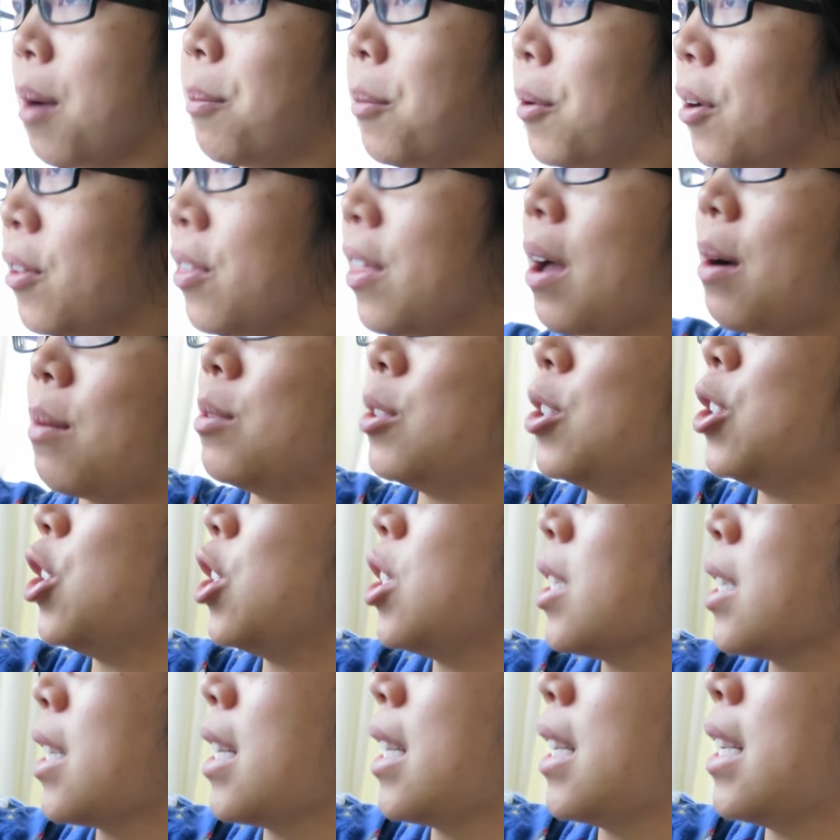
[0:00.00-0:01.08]
couple that was
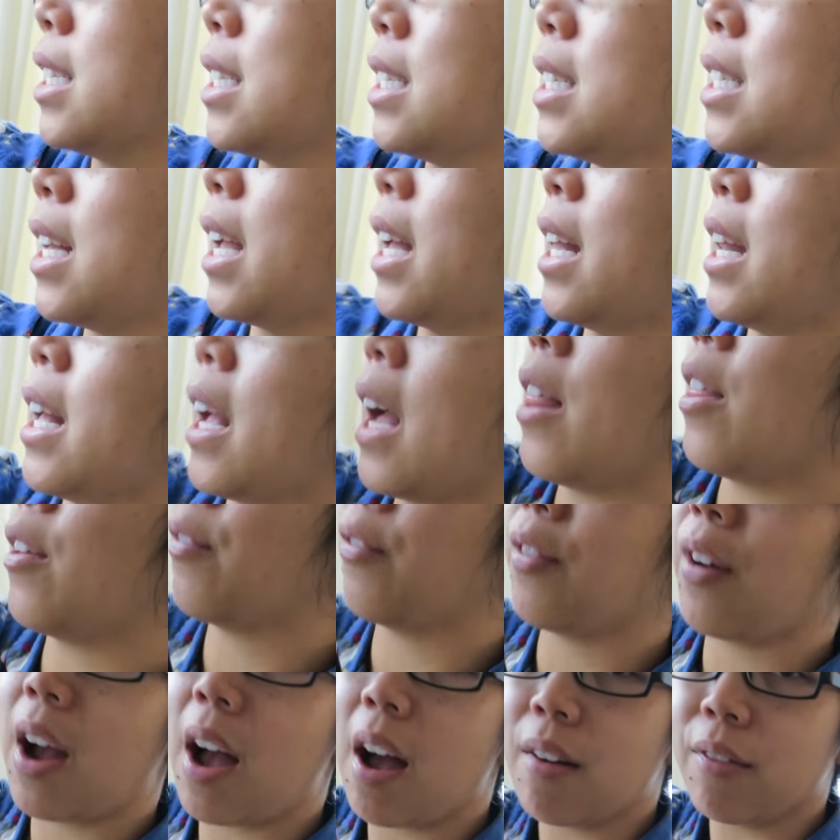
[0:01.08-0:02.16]
just gonna stay together
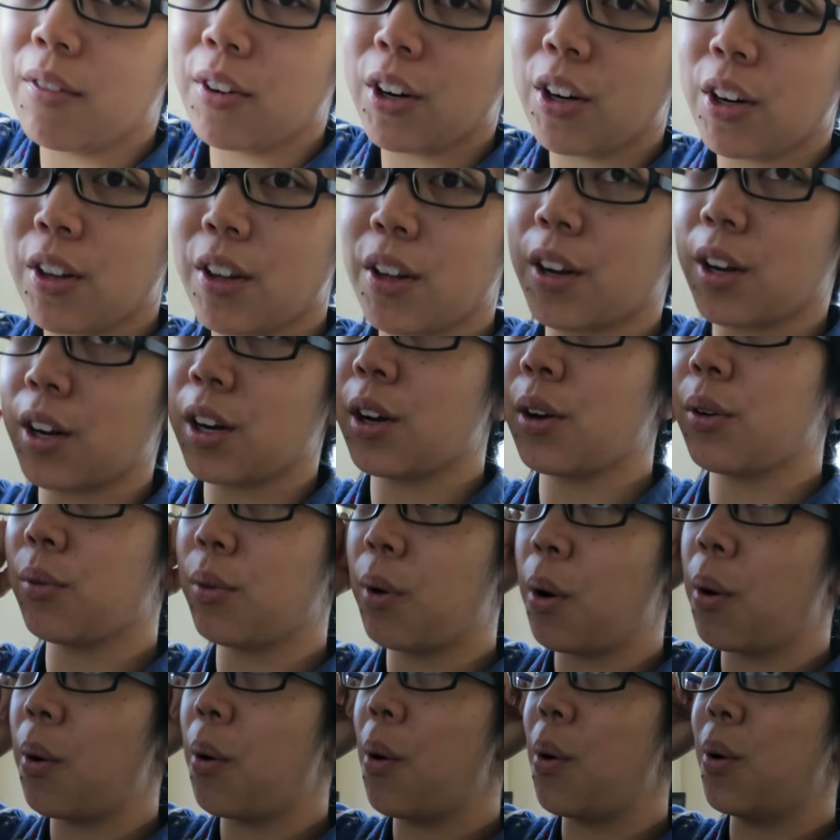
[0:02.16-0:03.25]
forever. They're gonna
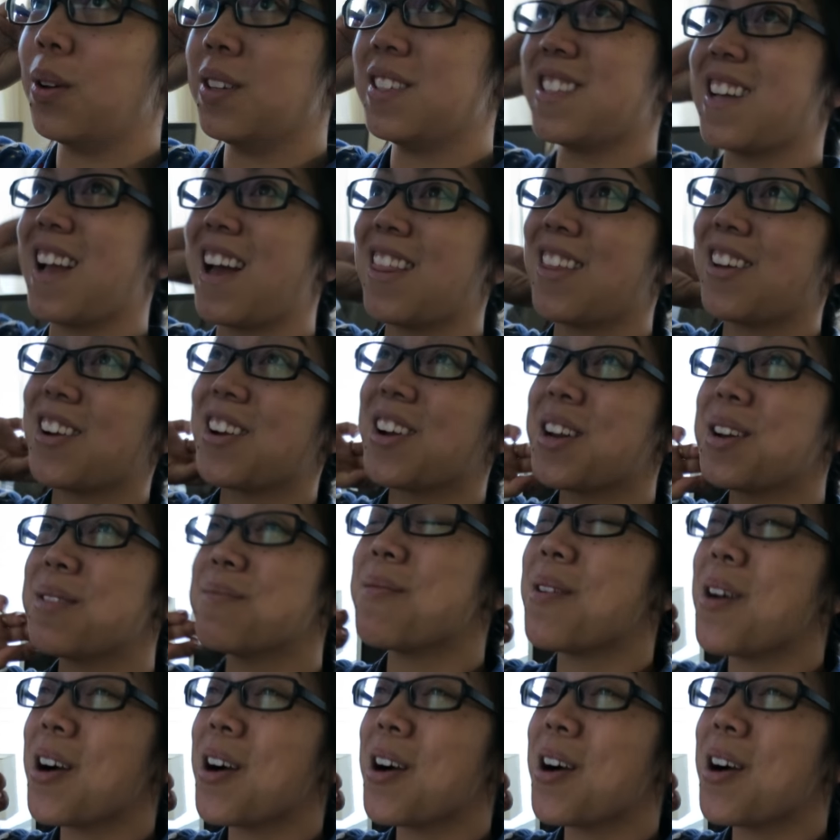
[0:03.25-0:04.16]
grow old together. Good